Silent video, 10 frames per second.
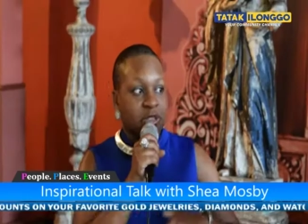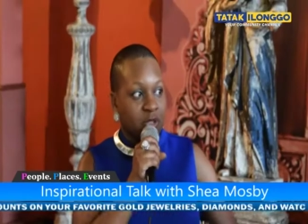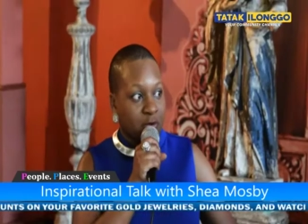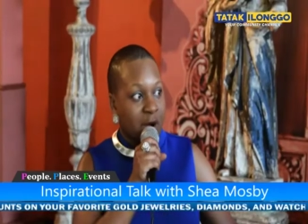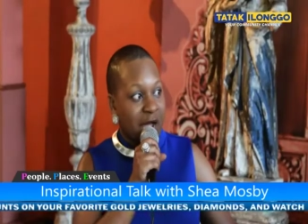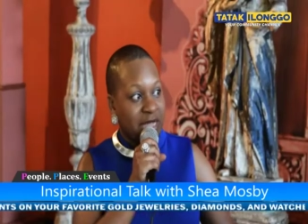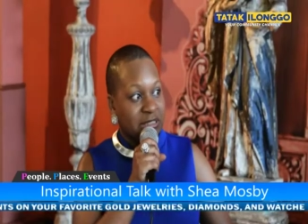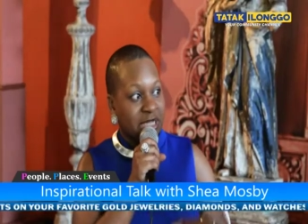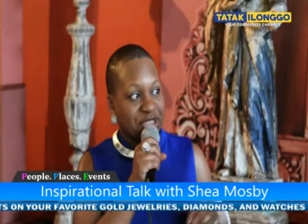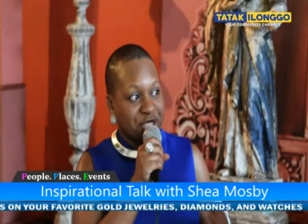to
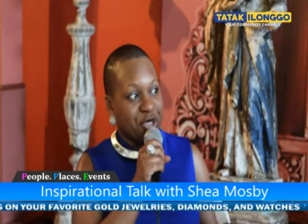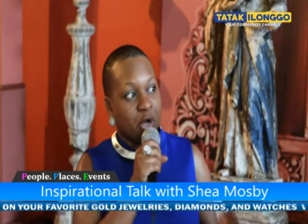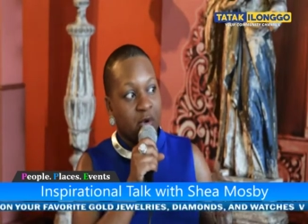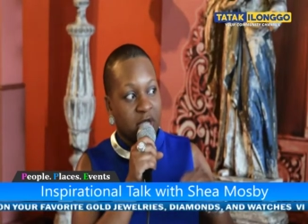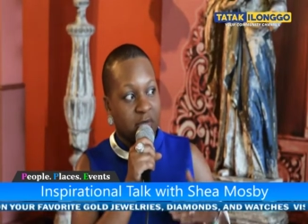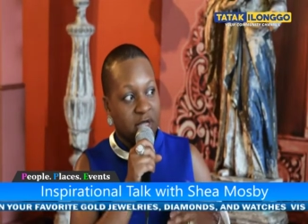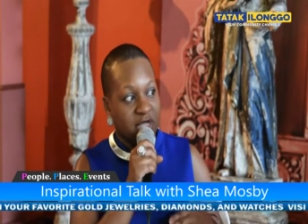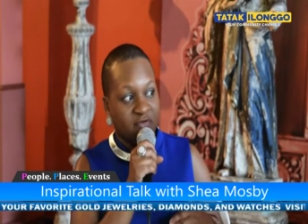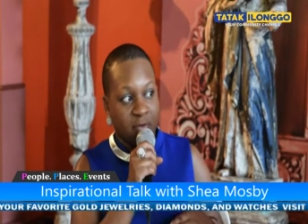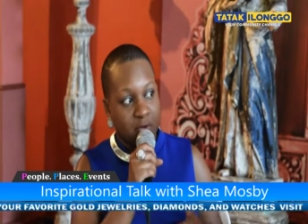Christ and to know Him
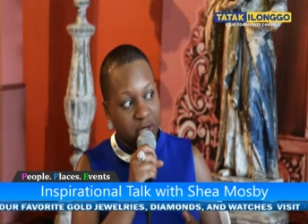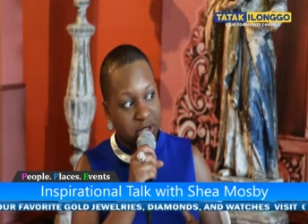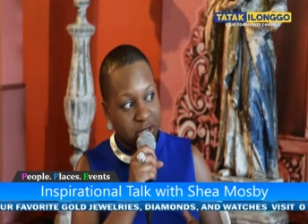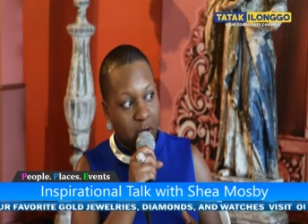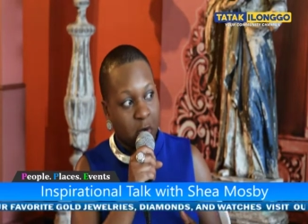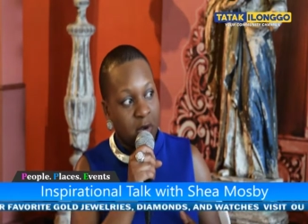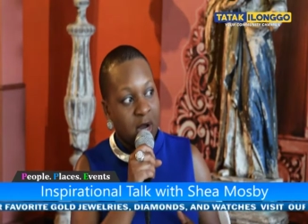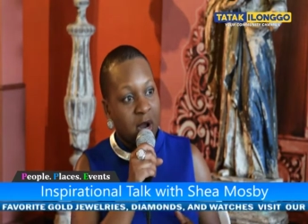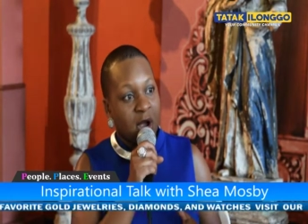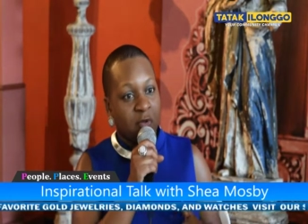even more so
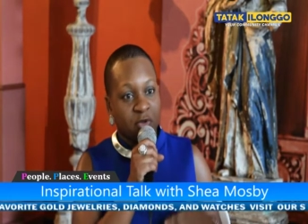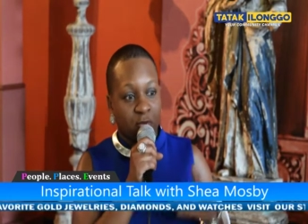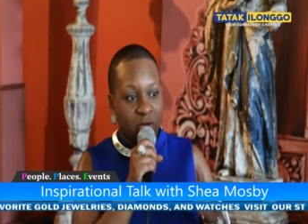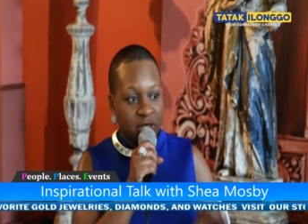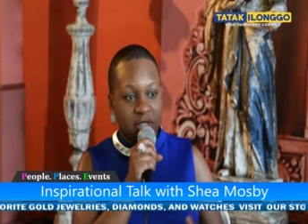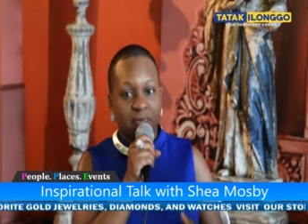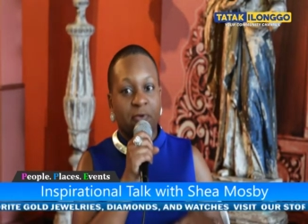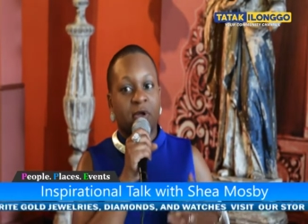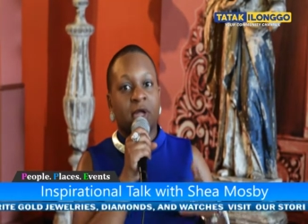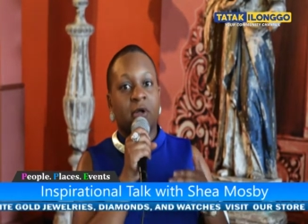um, with weekly
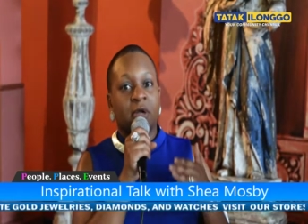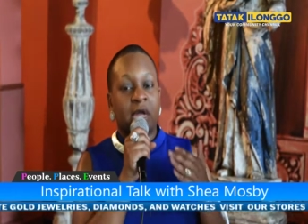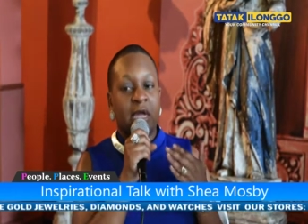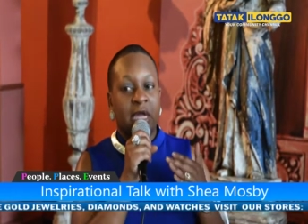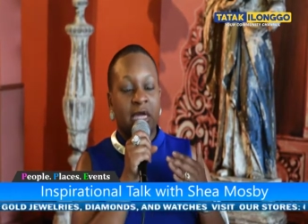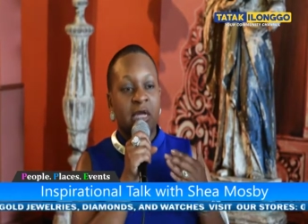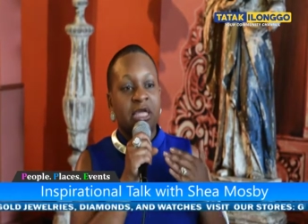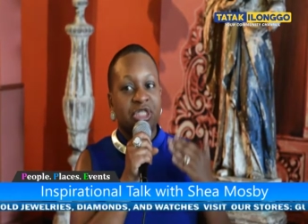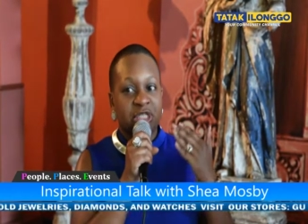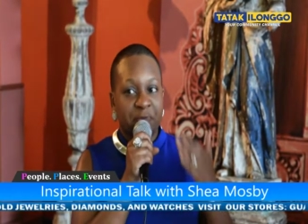prayer and
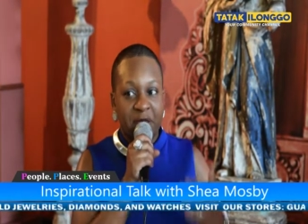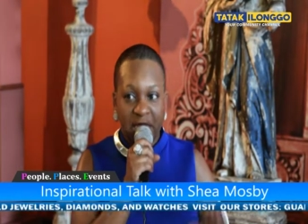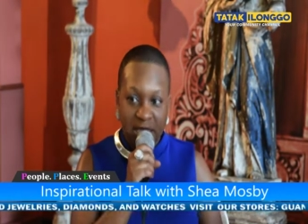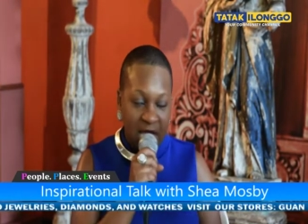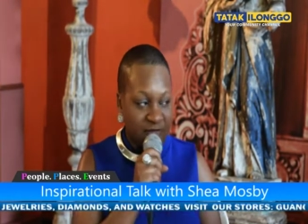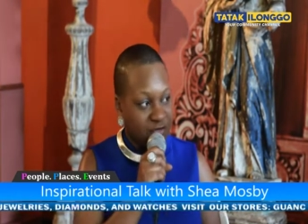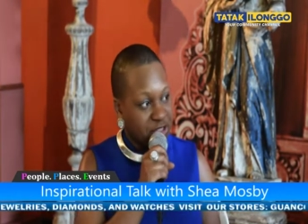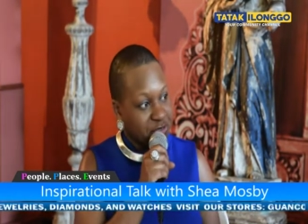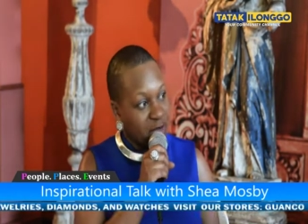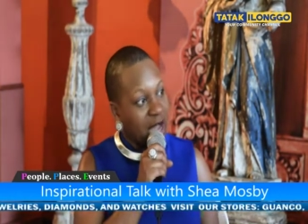just speaking life
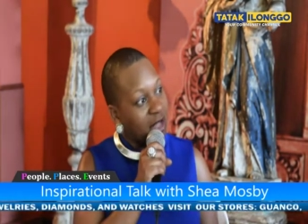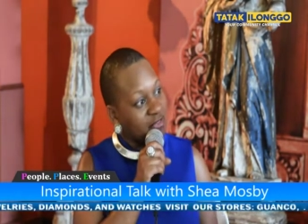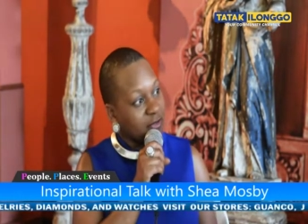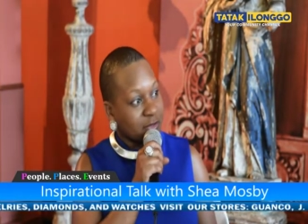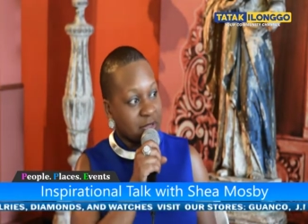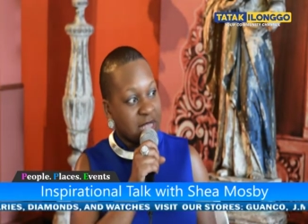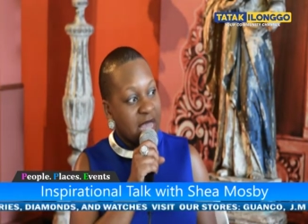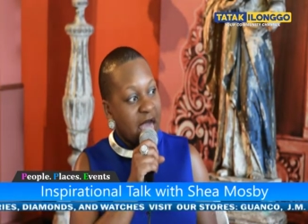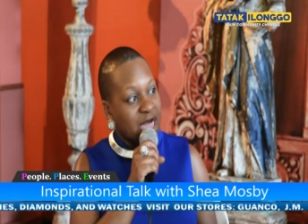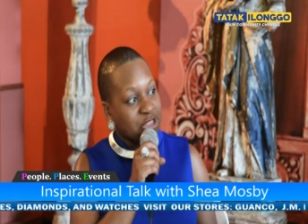into others.
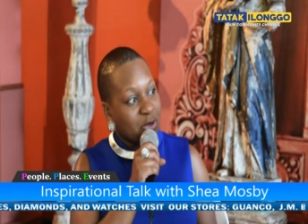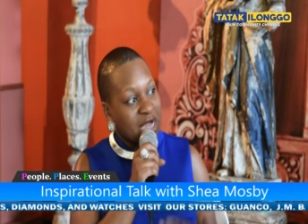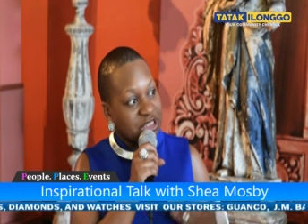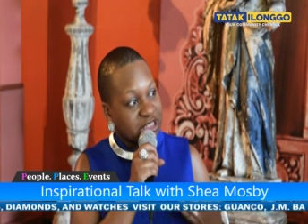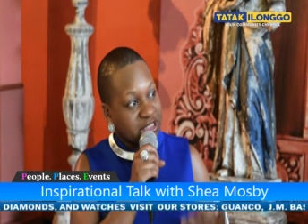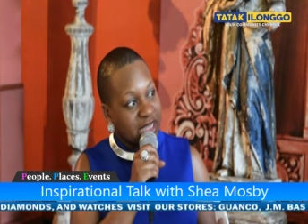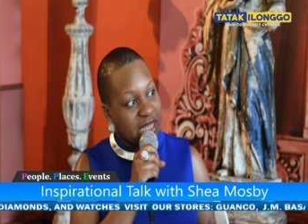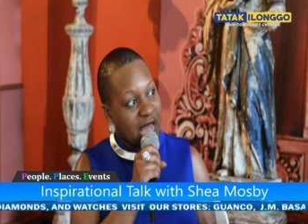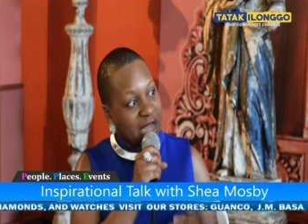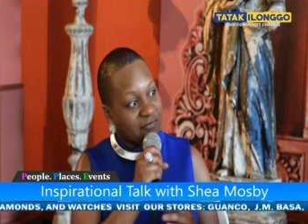And so I just thank
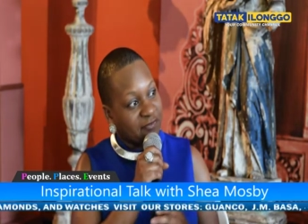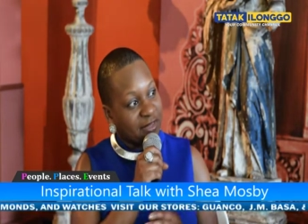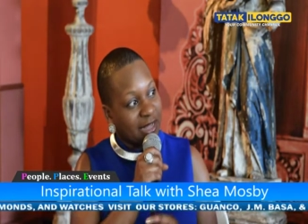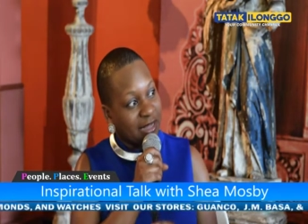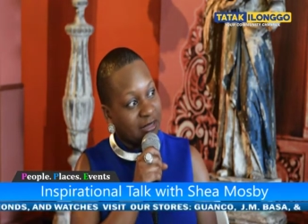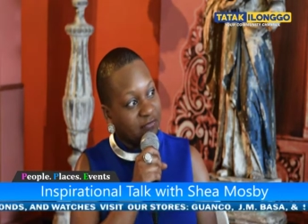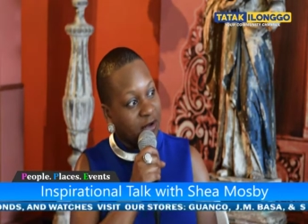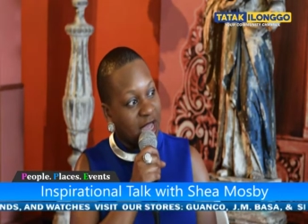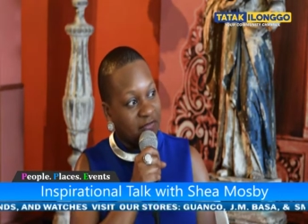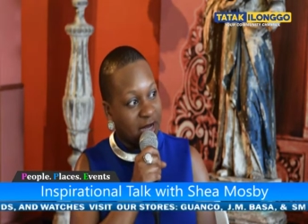God for that, for
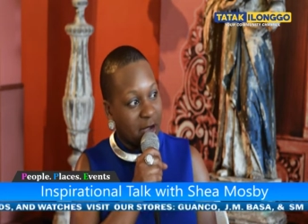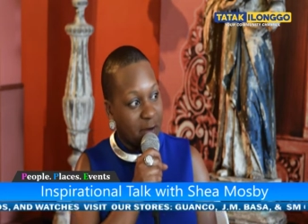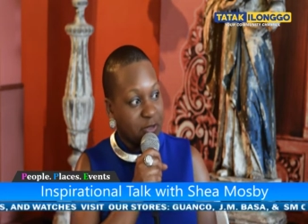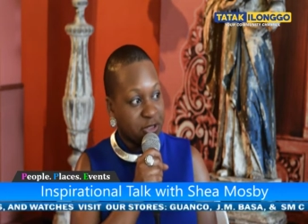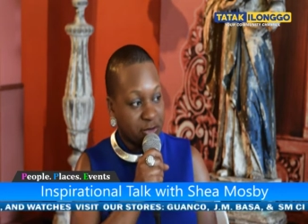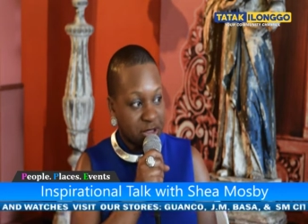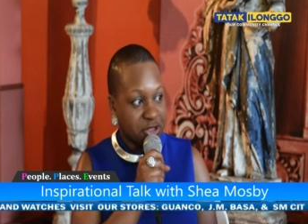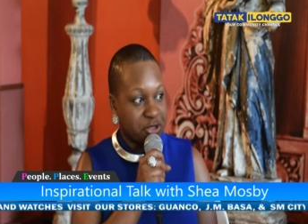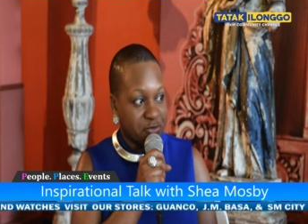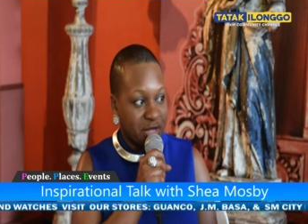having that opportunity
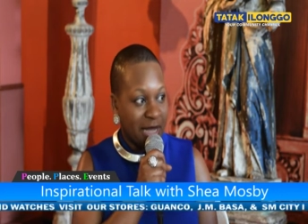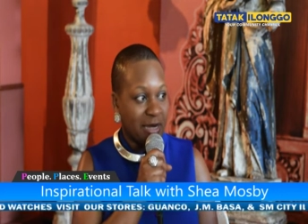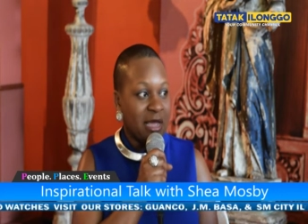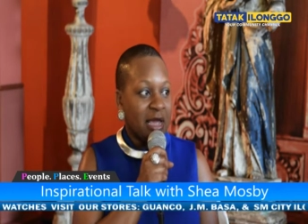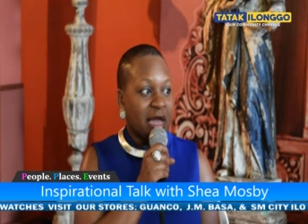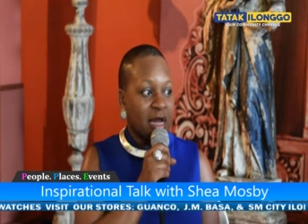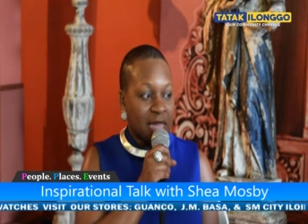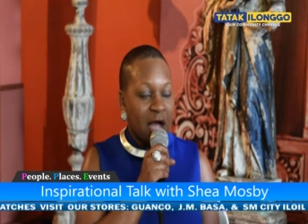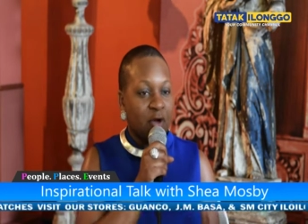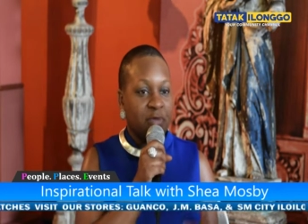to do that and
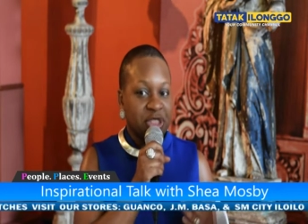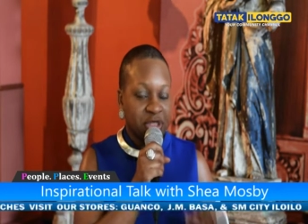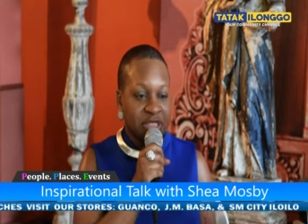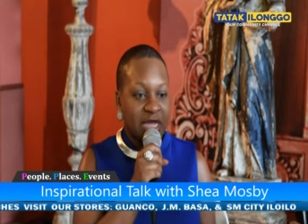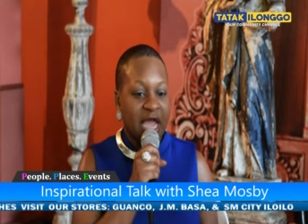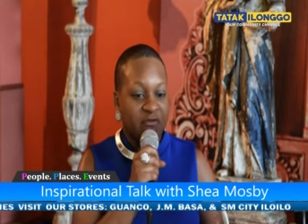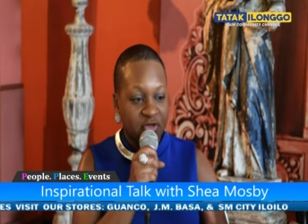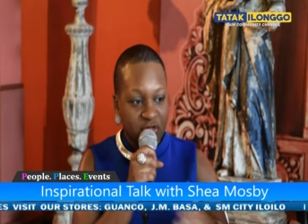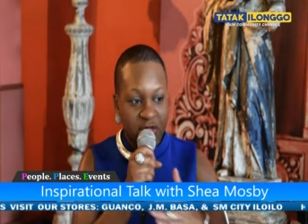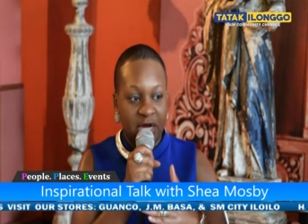allow me to take
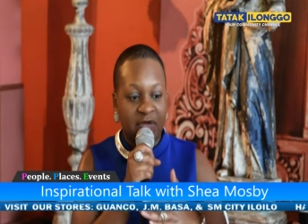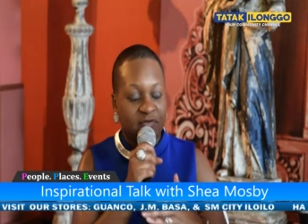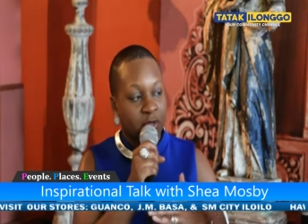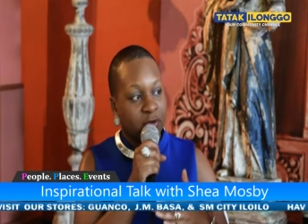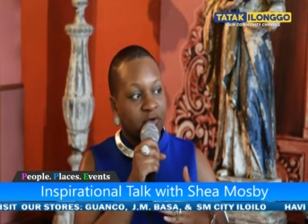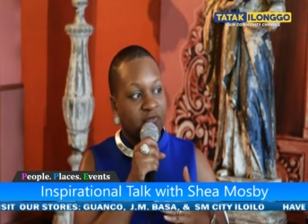everything something that I've learned